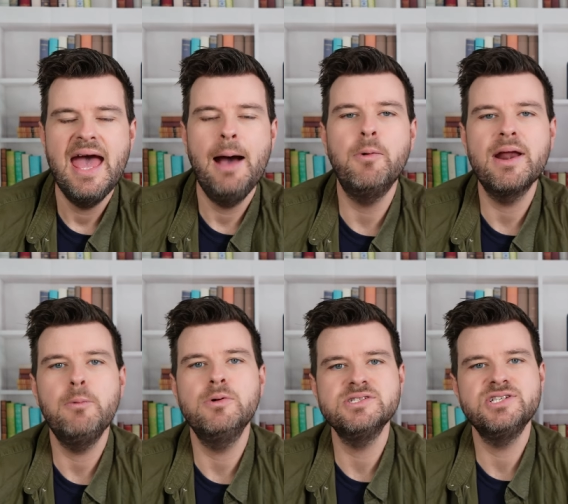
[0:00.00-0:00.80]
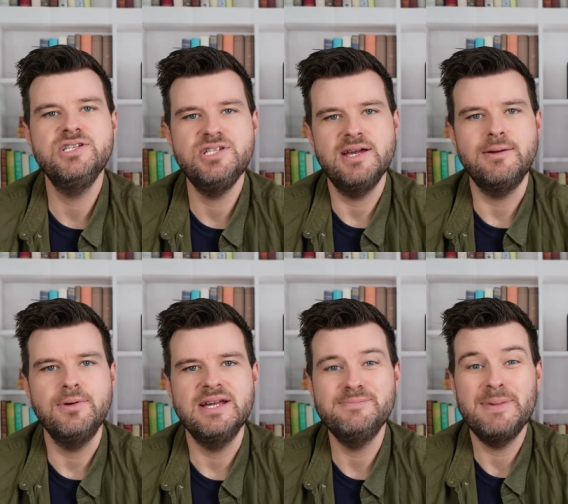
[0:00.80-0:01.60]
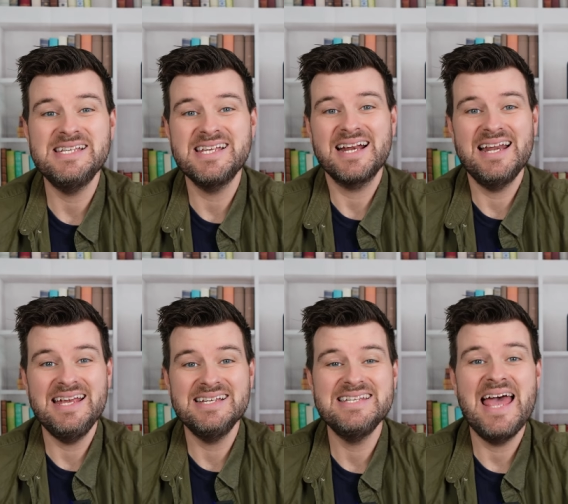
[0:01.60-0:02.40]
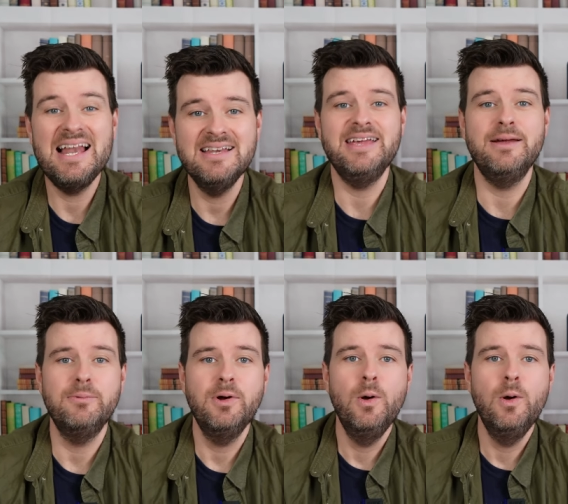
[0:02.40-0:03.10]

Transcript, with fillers: And what I want to do is basically tell you